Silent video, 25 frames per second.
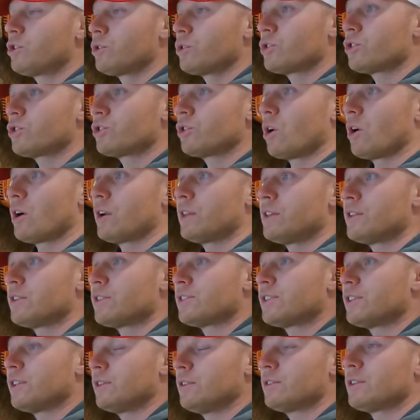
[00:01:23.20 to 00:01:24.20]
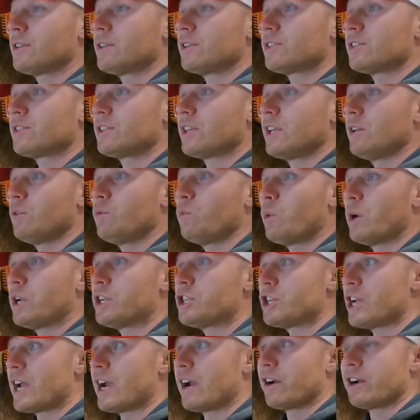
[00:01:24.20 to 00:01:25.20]
starting to see
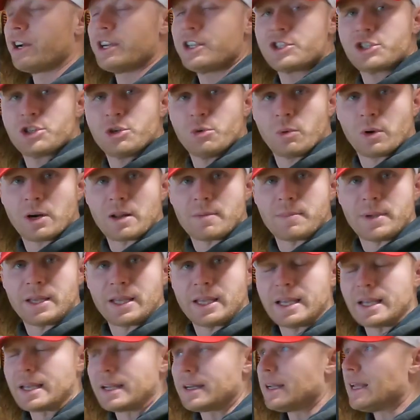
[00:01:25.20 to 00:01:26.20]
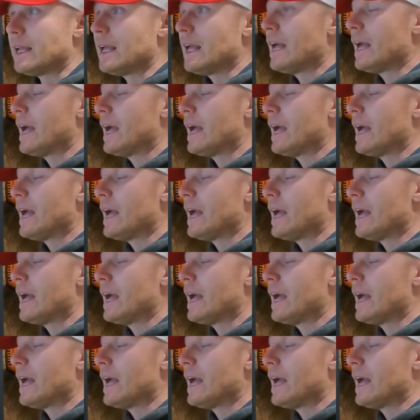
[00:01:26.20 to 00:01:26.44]
which areas you want to be in,